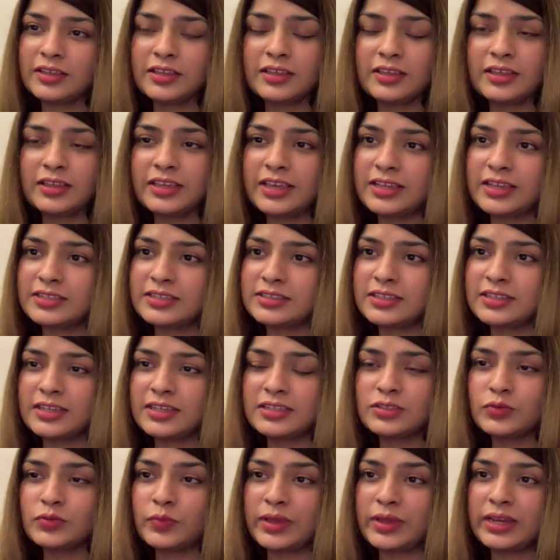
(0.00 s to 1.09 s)
Yeah. Yes,
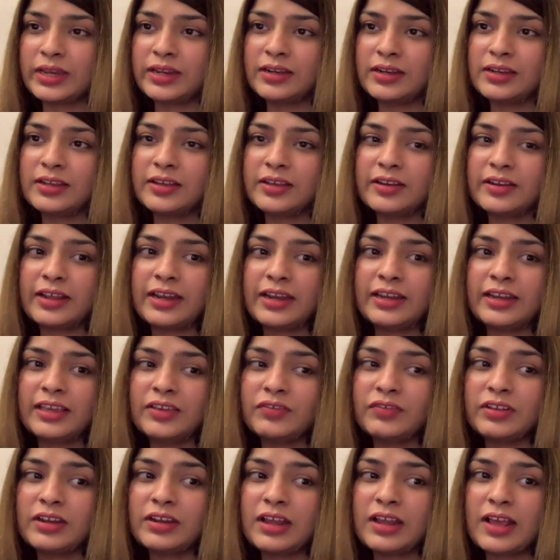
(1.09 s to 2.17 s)
yes, very clear. And
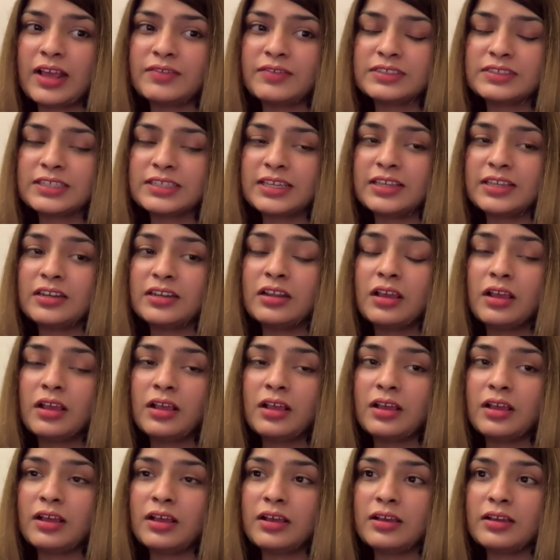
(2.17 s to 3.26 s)
even I've seen
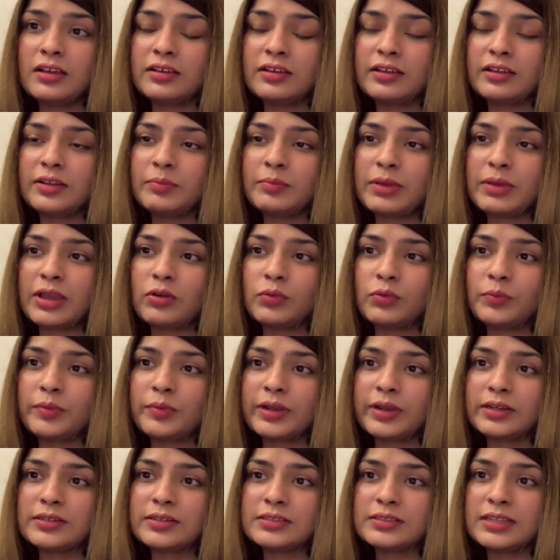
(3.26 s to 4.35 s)
uh, in my own
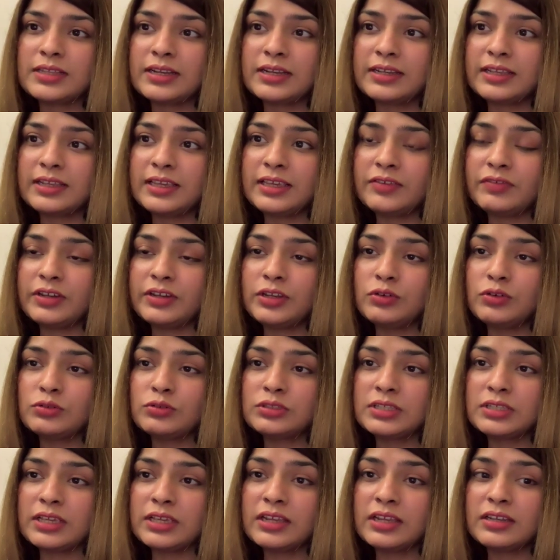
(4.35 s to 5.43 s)
practice that even
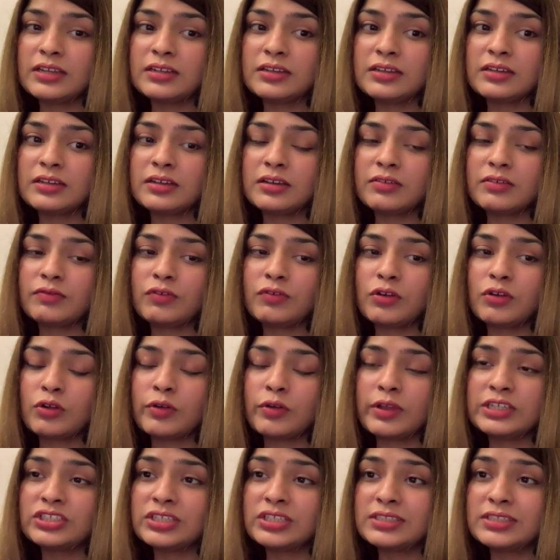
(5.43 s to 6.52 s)
using it uh, for
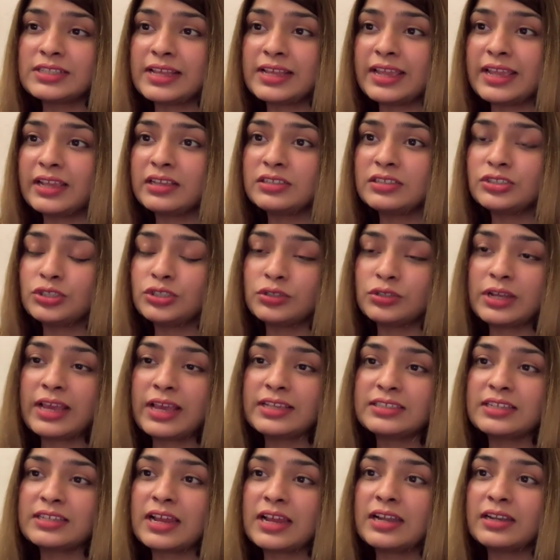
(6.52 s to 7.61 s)
questions like should i
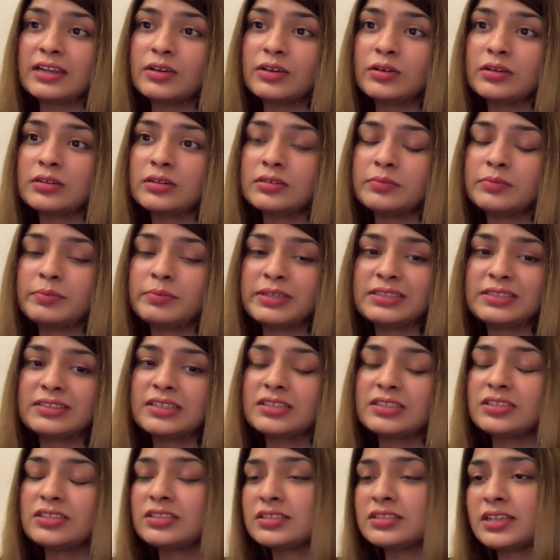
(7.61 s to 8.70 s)
start a
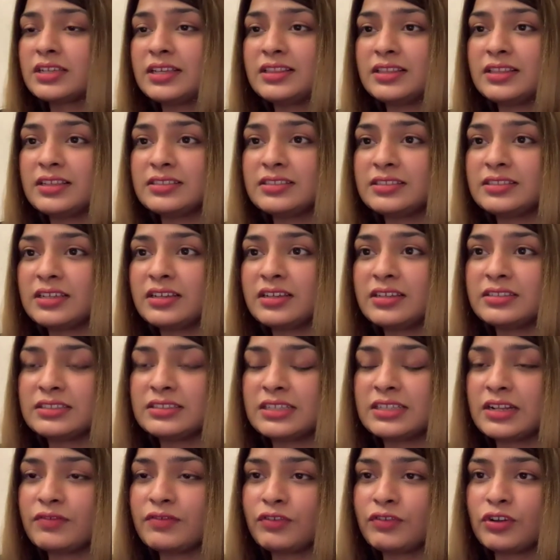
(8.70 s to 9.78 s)
business in this year
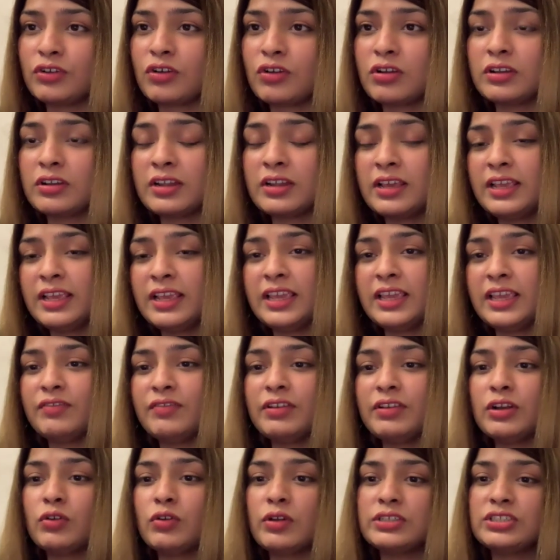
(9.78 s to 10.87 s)
itself or not
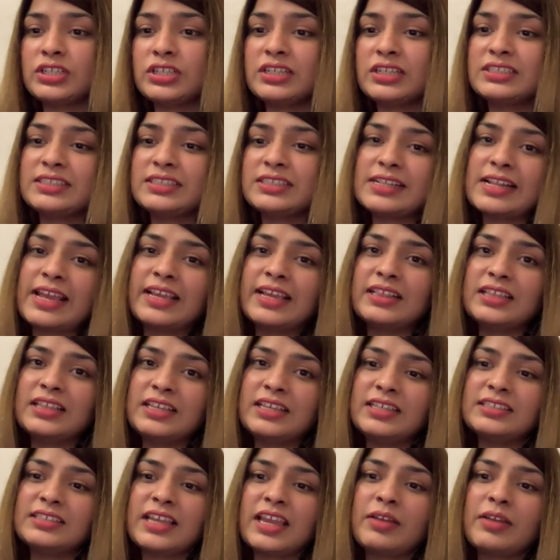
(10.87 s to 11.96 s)
even questions like
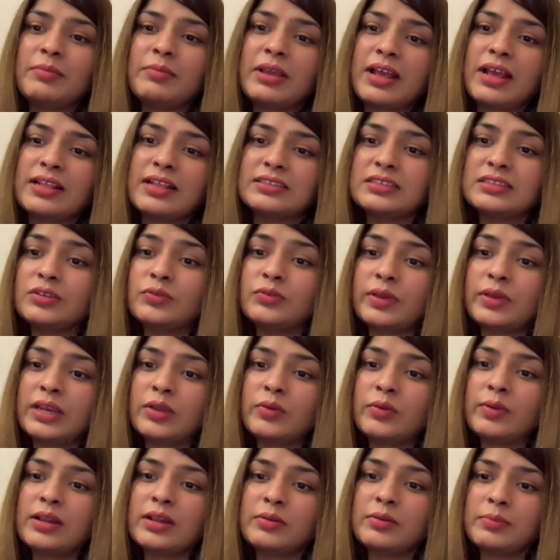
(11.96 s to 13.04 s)
these can be answered very
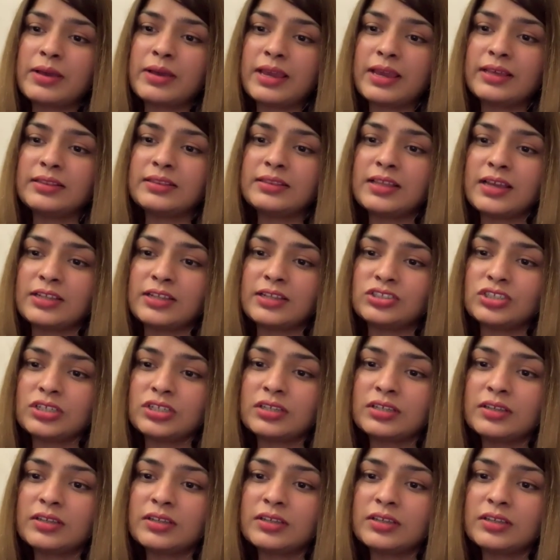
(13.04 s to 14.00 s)
well by tajik yeah.